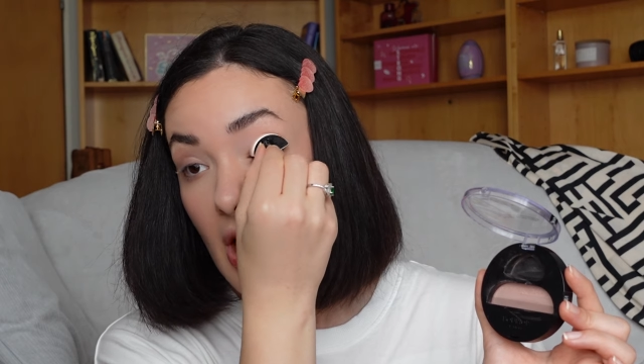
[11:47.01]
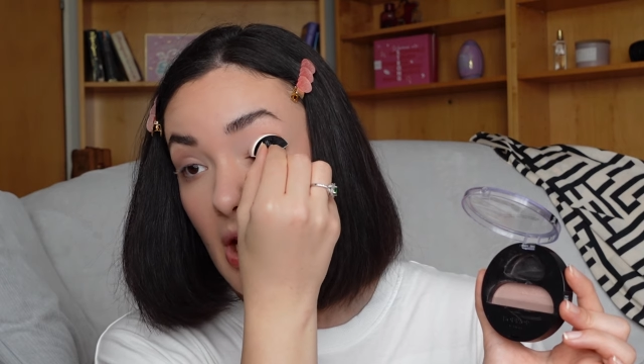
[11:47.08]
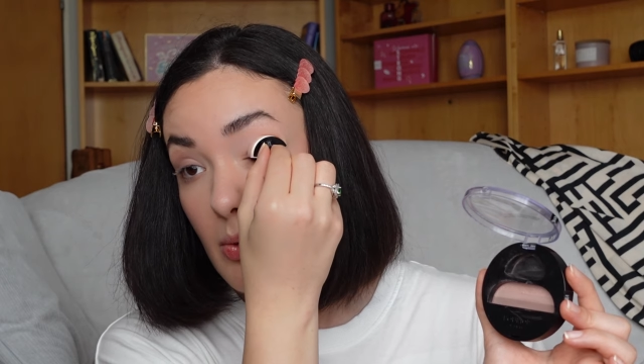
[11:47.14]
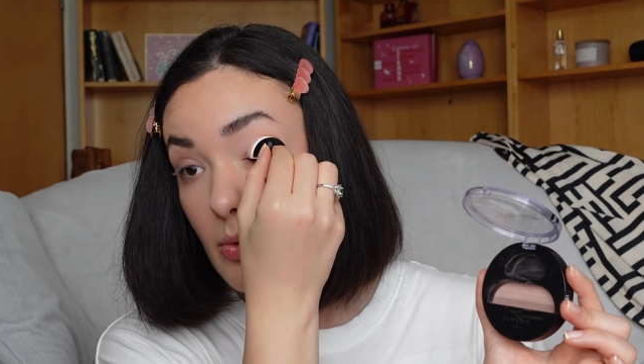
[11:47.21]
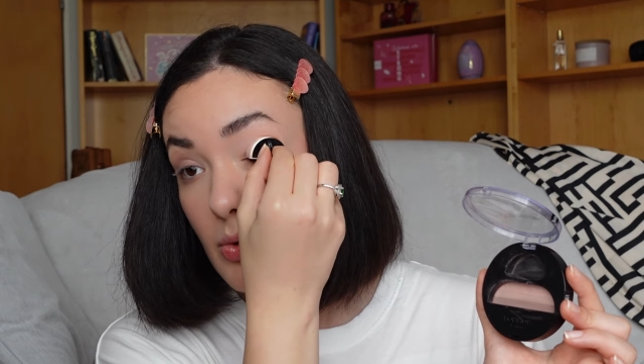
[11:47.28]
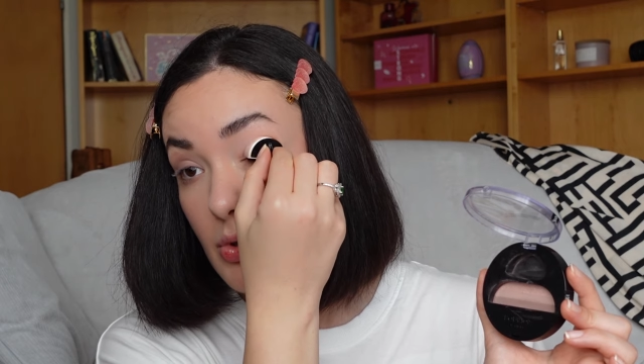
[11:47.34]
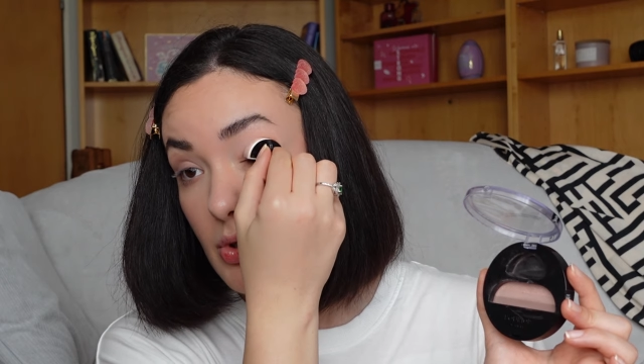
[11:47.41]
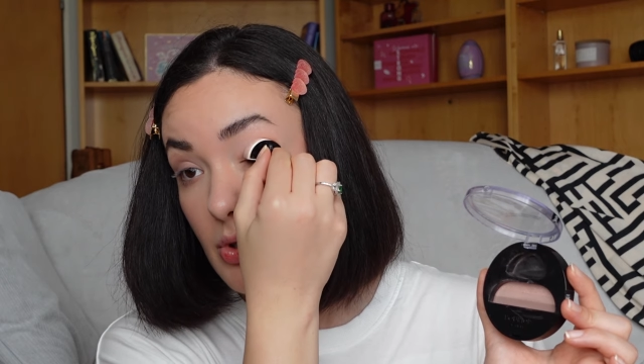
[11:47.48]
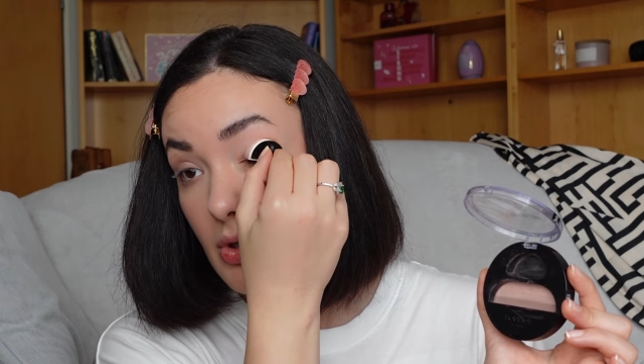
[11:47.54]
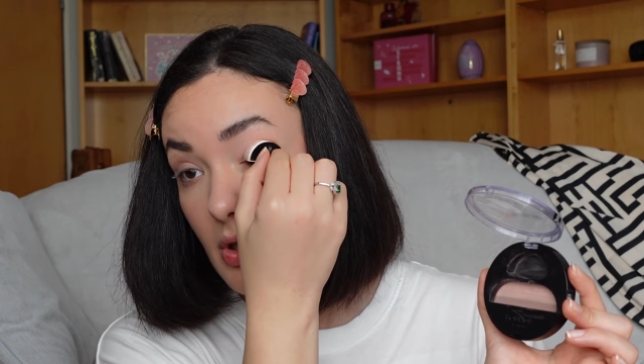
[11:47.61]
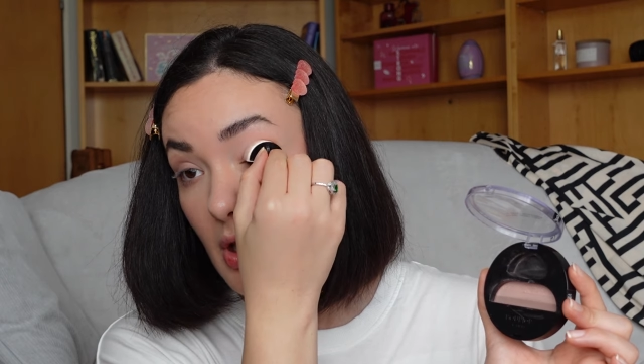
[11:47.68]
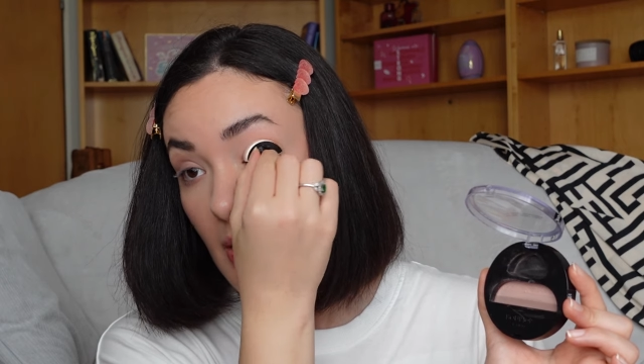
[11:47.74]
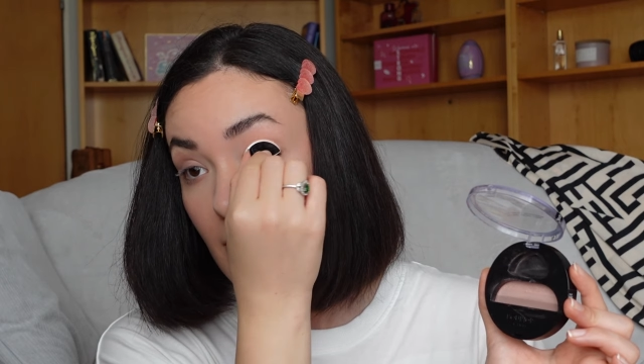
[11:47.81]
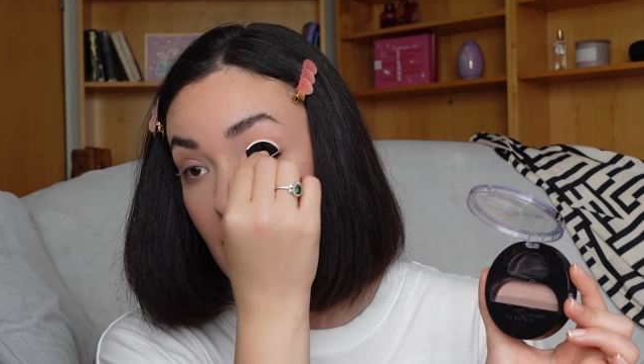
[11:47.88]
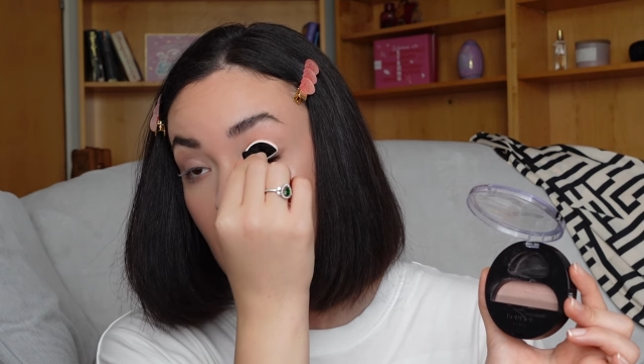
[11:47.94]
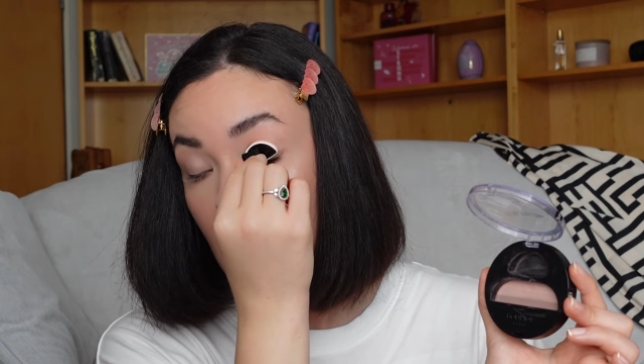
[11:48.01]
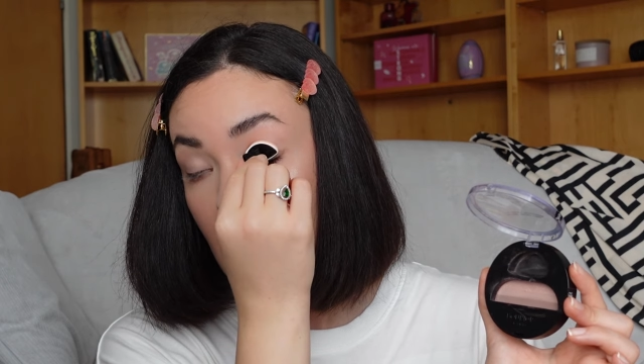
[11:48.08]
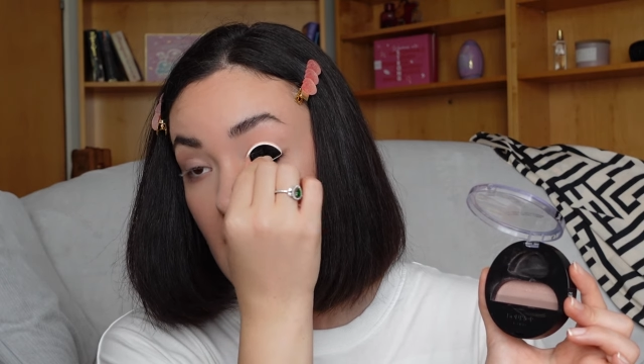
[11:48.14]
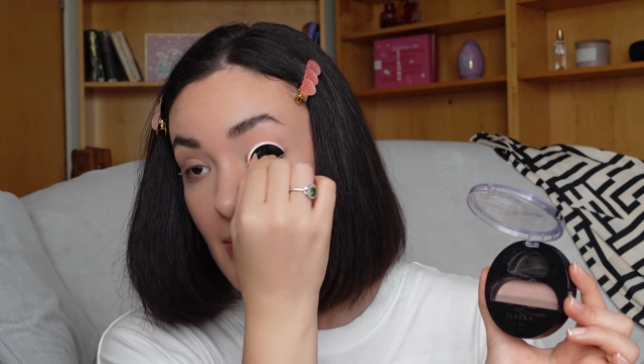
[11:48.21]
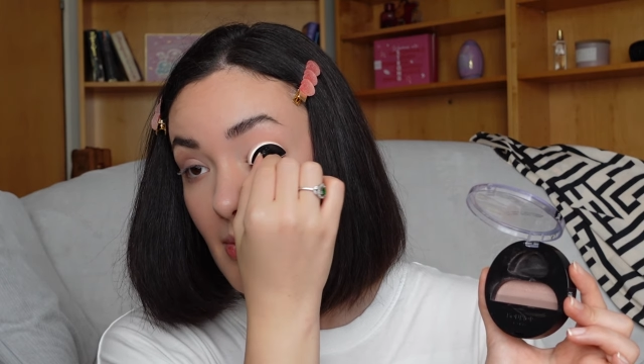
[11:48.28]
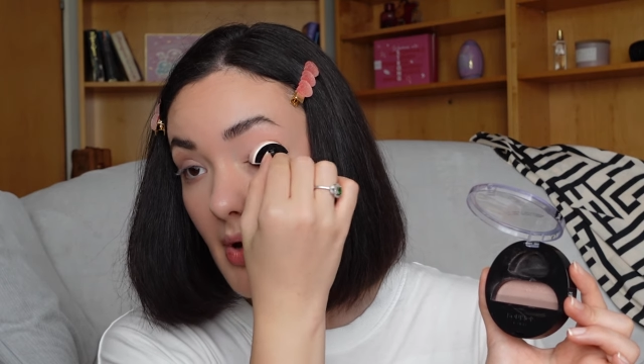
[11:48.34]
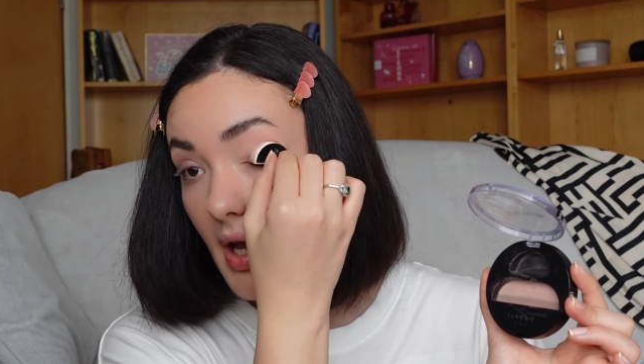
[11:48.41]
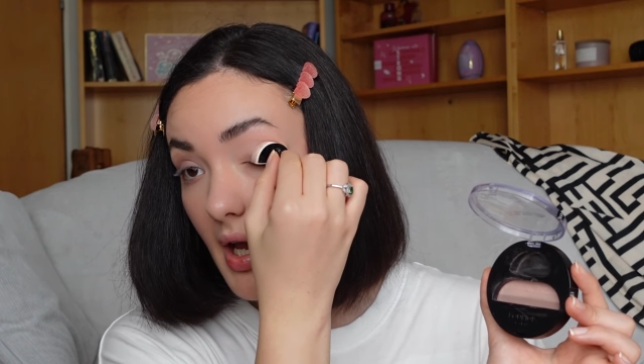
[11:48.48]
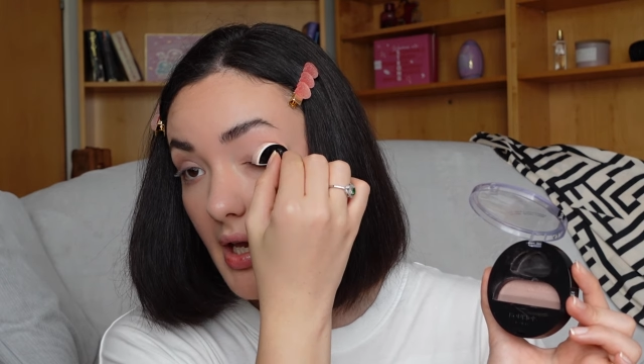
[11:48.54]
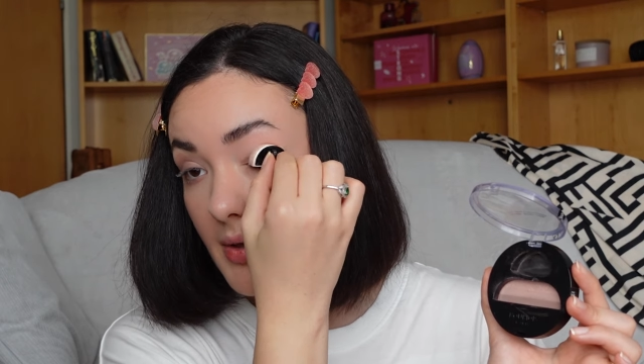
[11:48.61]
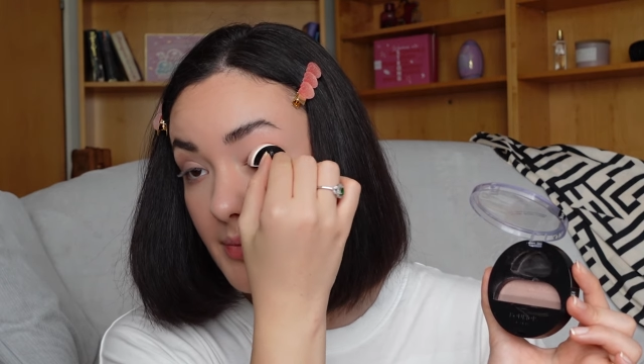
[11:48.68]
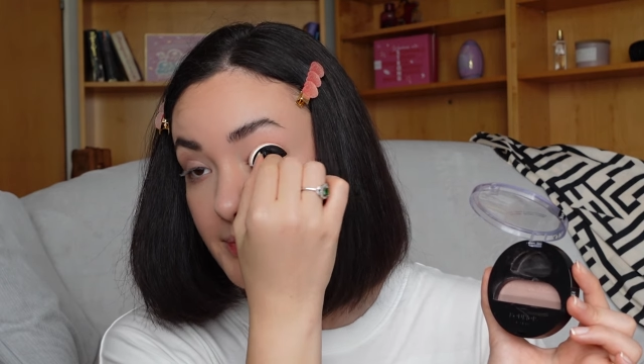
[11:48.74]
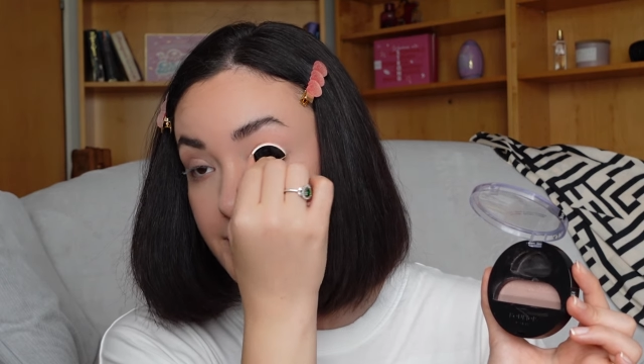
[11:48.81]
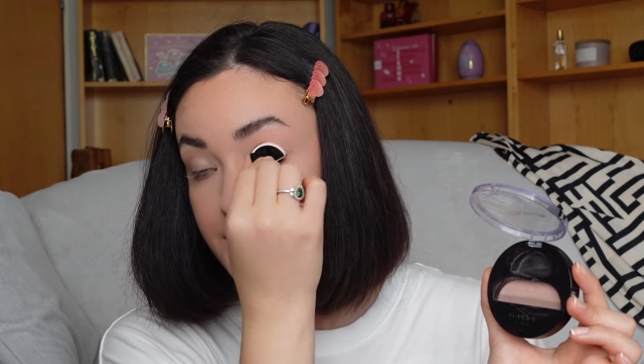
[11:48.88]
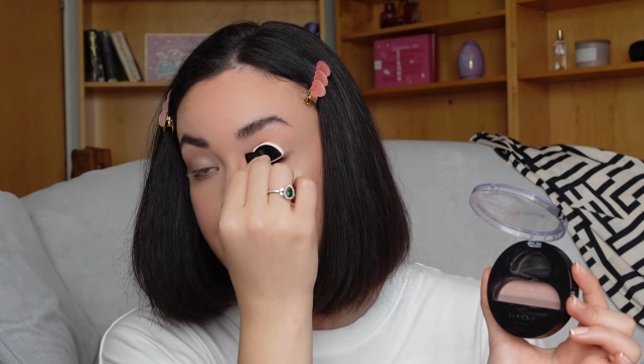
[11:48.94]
I would apply my